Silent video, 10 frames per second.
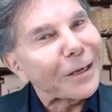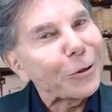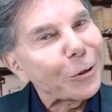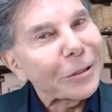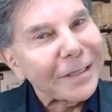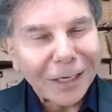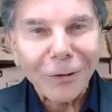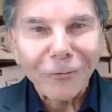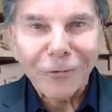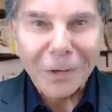you could tell
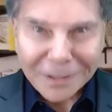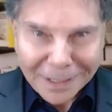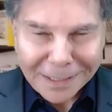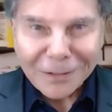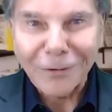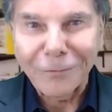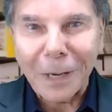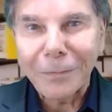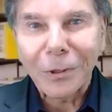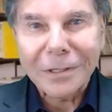from the title of my
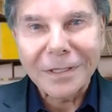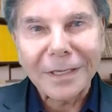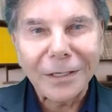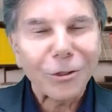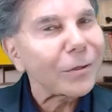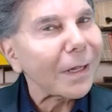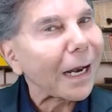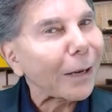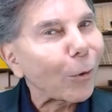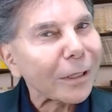presentation that
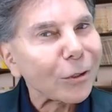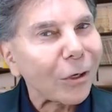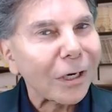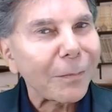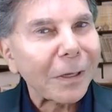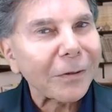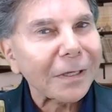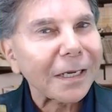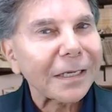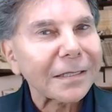I want to talk about the
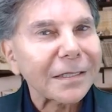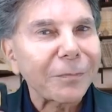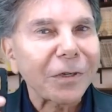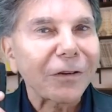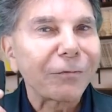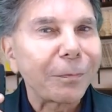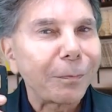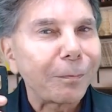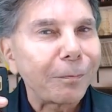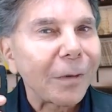concept
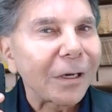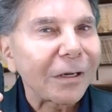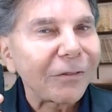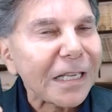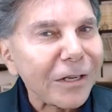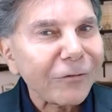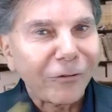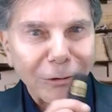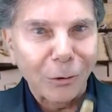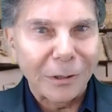of
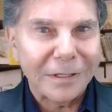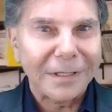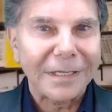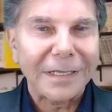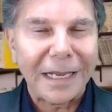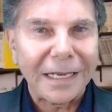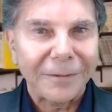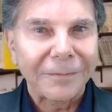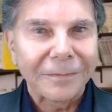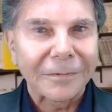influence today,
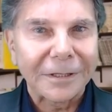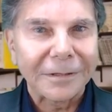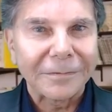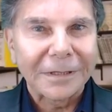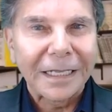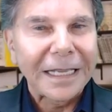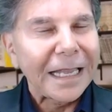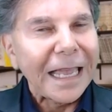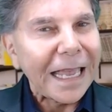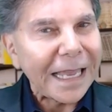right?
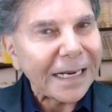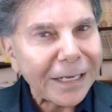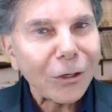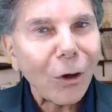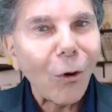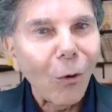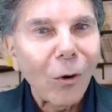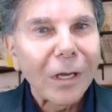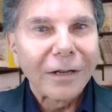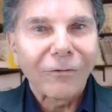And I know
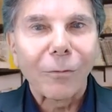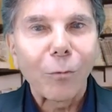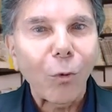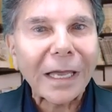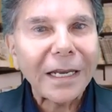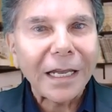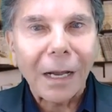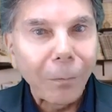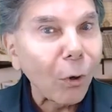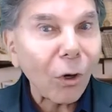from writing a
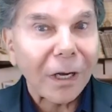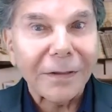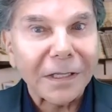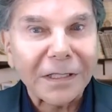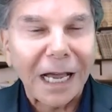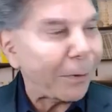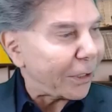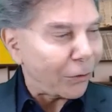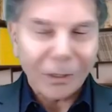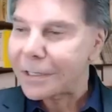book on the topic,
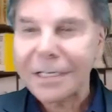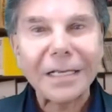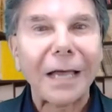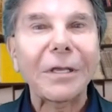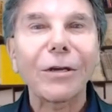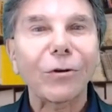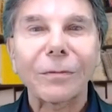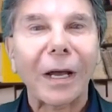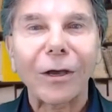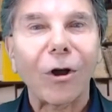you can see I'm here in
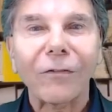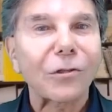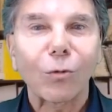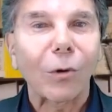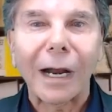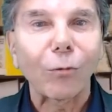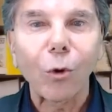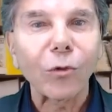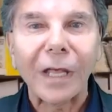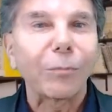my office where I
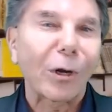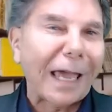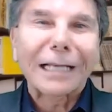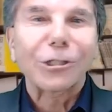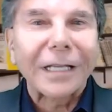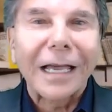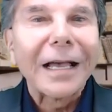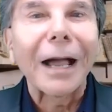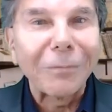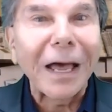wrote that book. Actually,
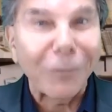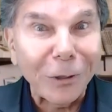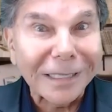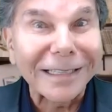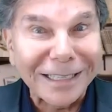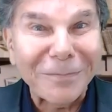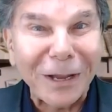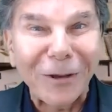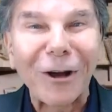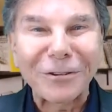I'm not really in my
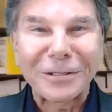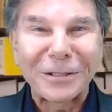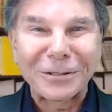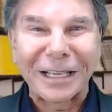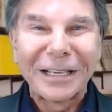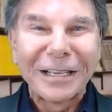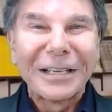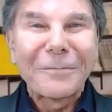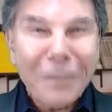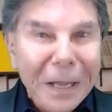office. There's a
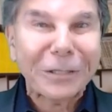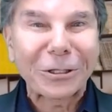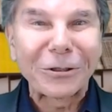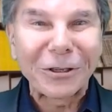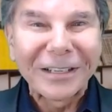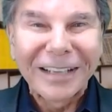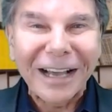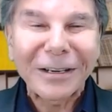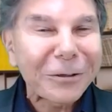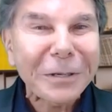picture
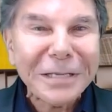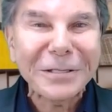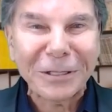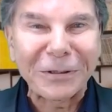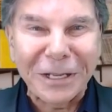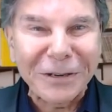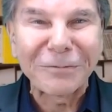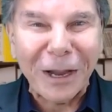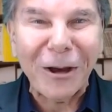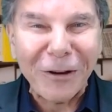on a green screen of
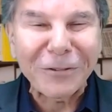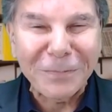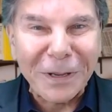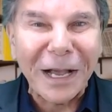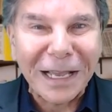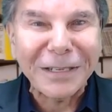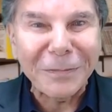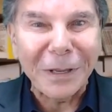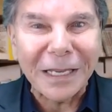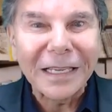my office behind
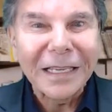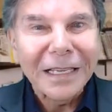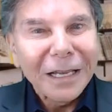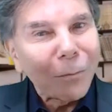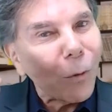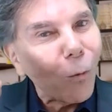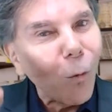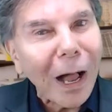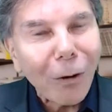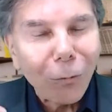me. But
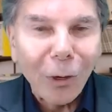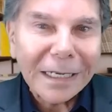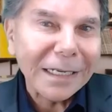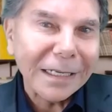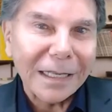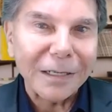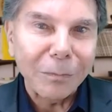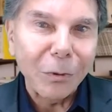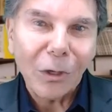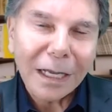while writing that
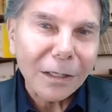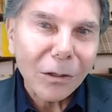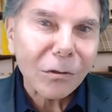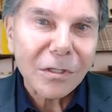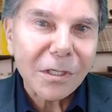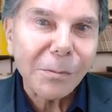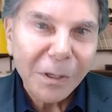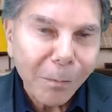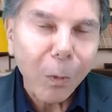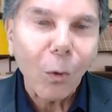book, I learned some
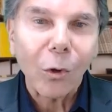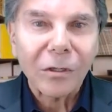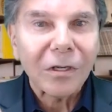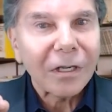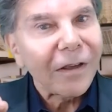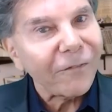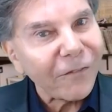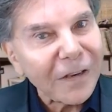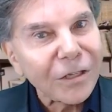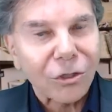important
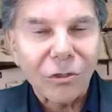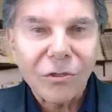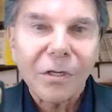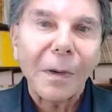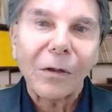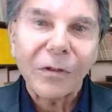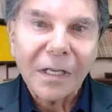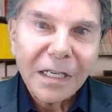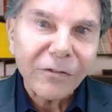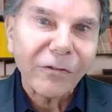features about the
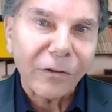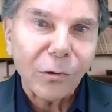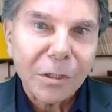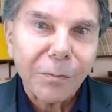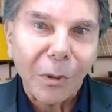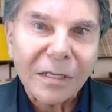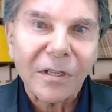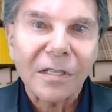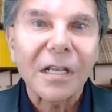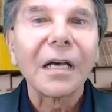influence
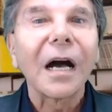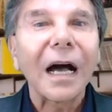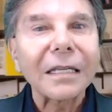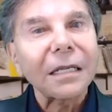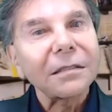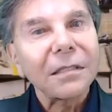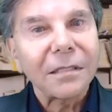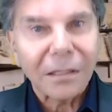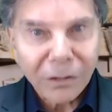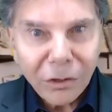process I'd like to
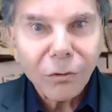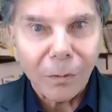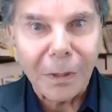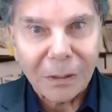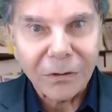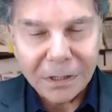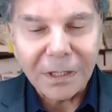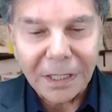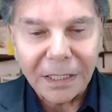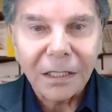tell you about
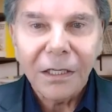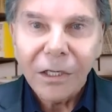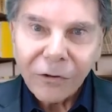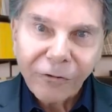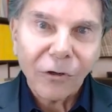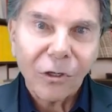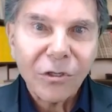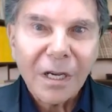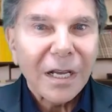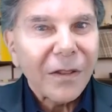today. First,
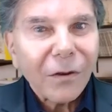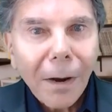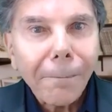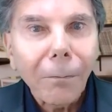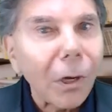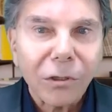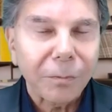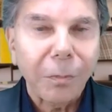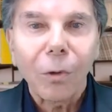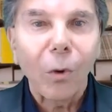there are
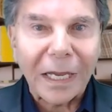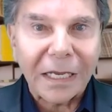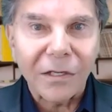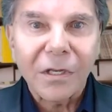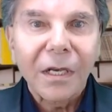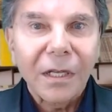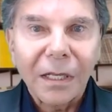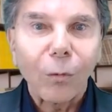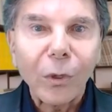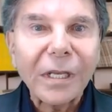multiple ways
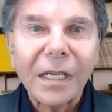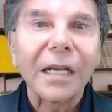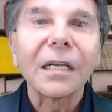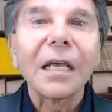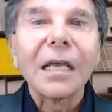that we can